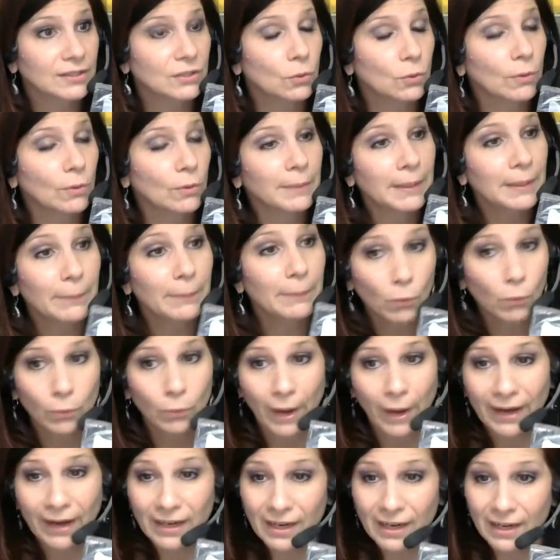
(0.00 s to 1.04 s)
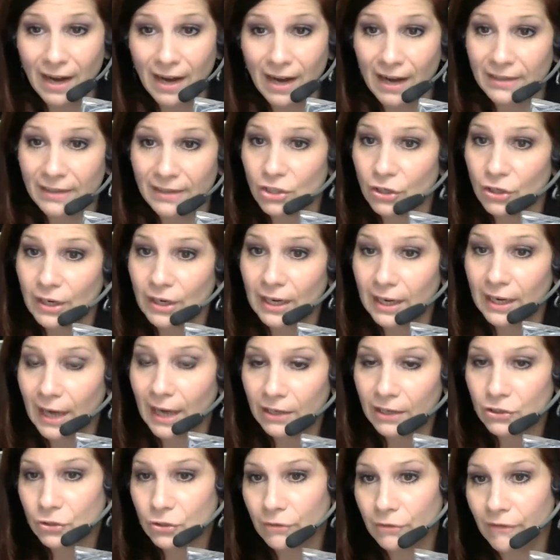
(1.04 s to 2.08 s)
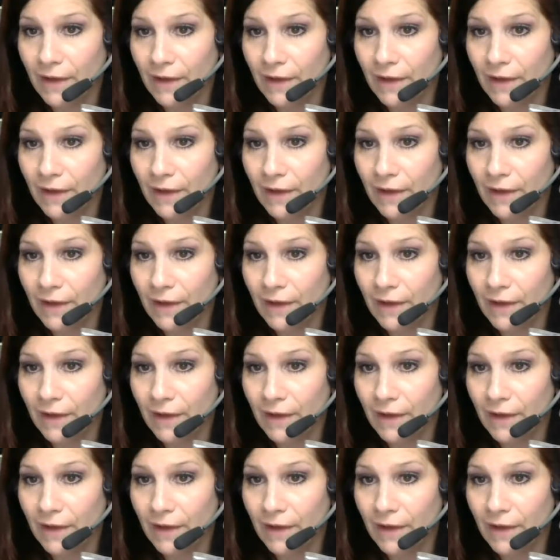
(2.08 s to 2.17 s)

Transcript: So when people recognize they're getting extra